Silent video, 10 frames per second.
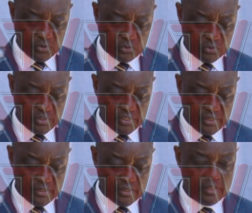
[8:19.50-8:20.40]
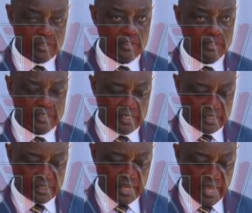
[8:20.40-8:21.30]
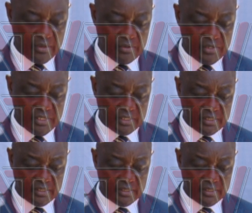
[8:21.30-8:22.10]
also uh, uh, take iron-rich